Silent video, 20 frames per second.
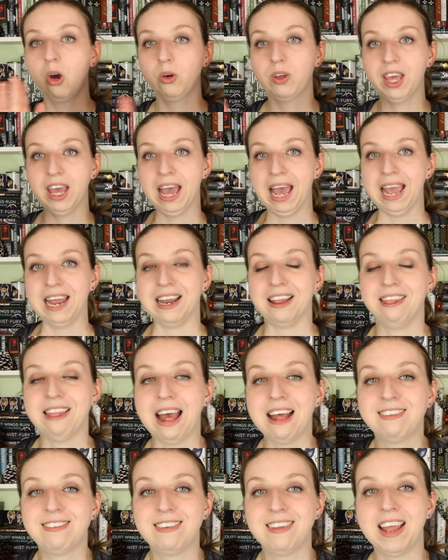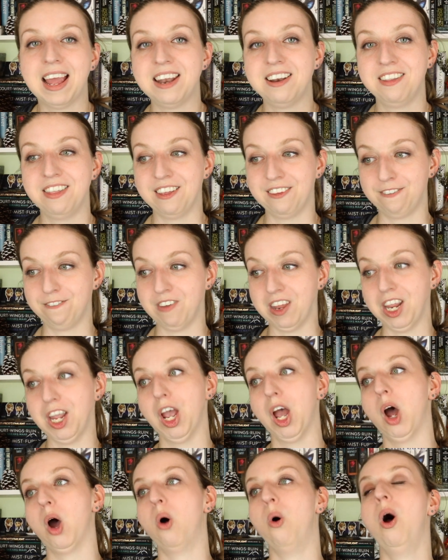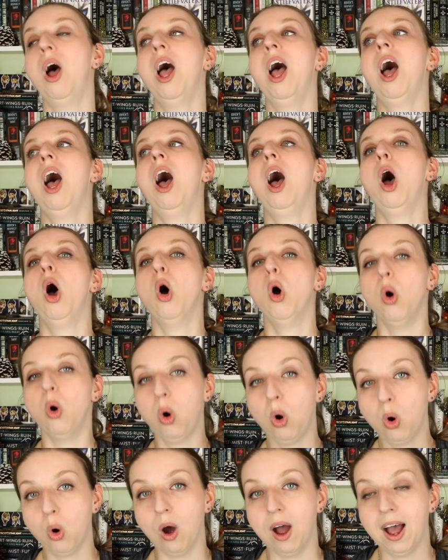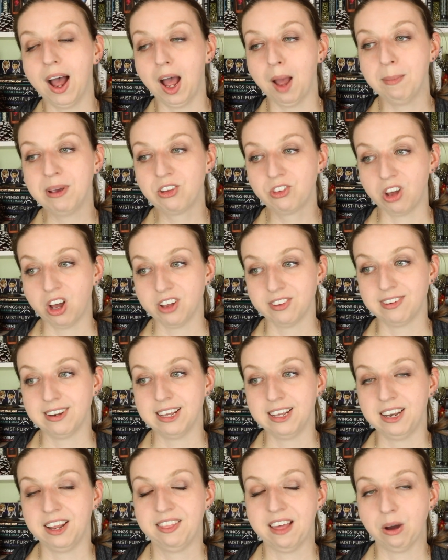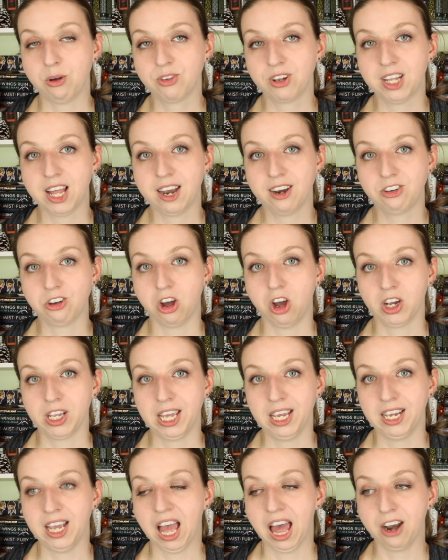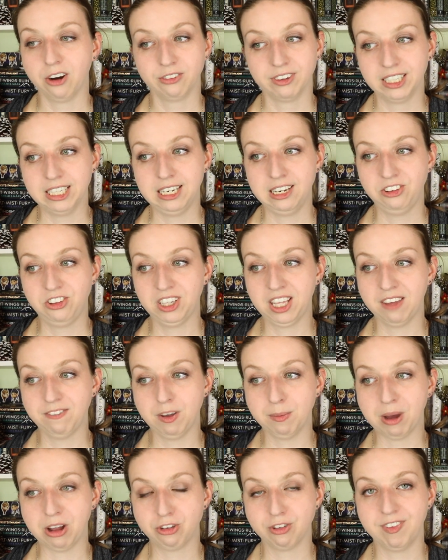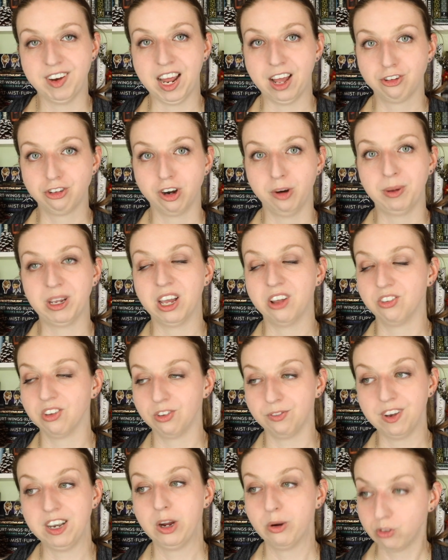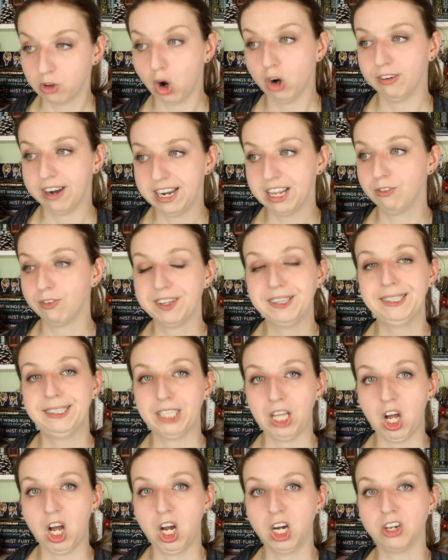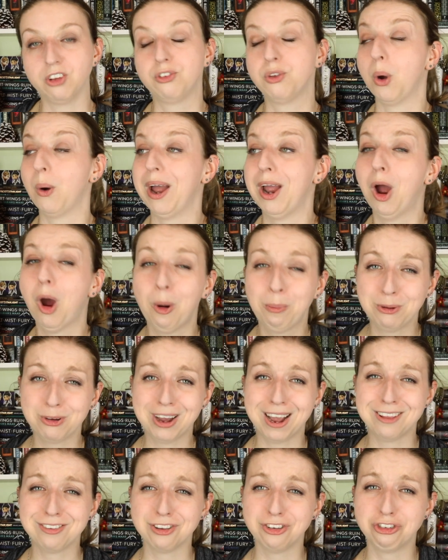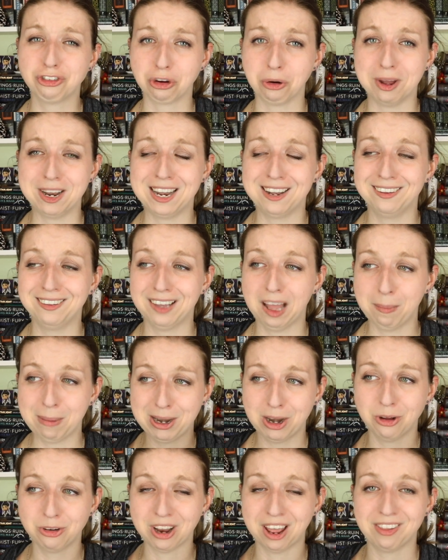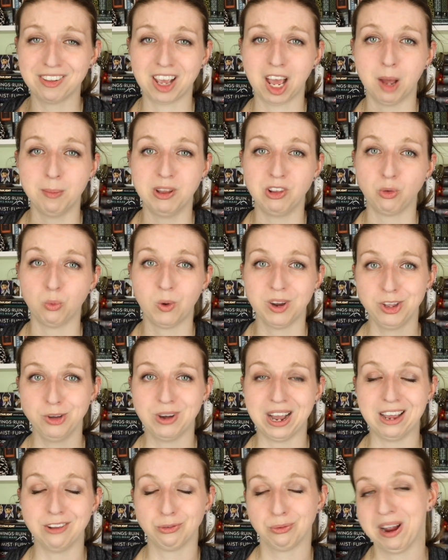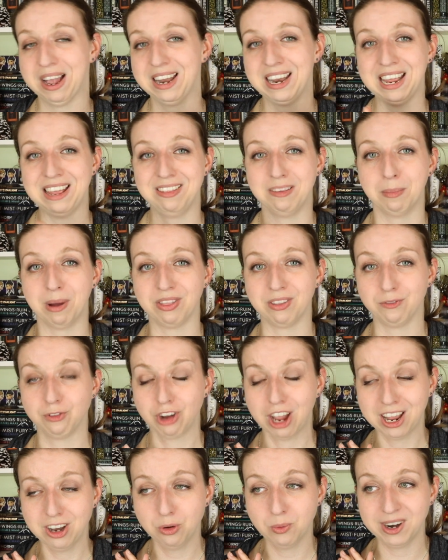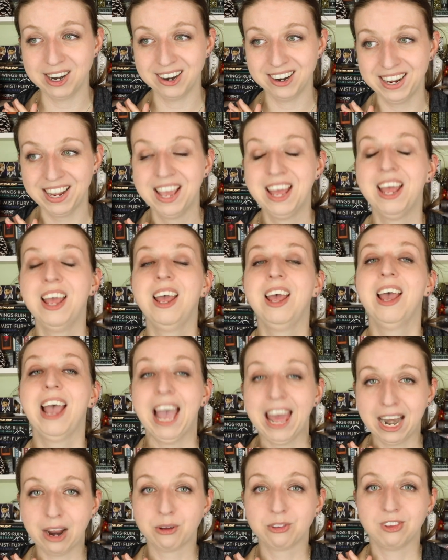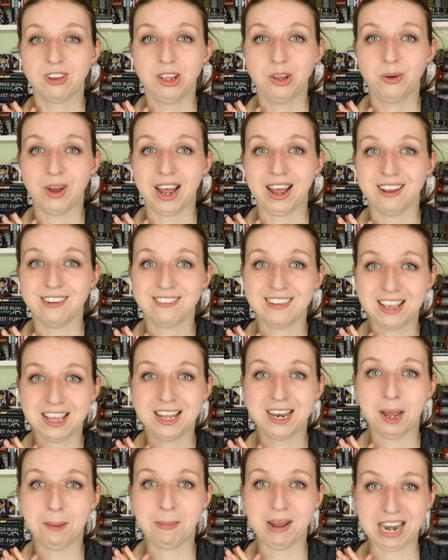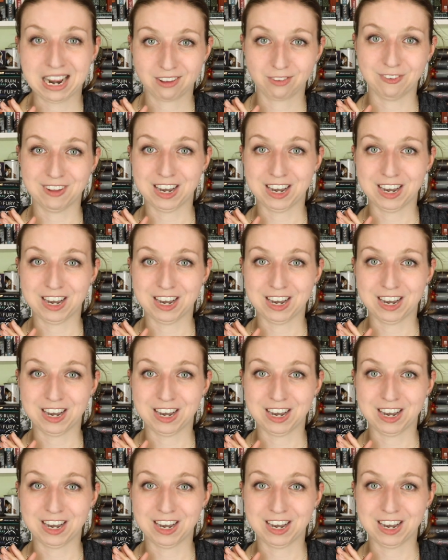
Okay, that's the end of this video. Whew, I'm exhausted. That was a lot of talking. I don't really need to give you much of an outro because this video is already really long. So I hope you guys enjoyed it. Let me know down in the comments what you guys read in the month of January, and I'll see you guys in my next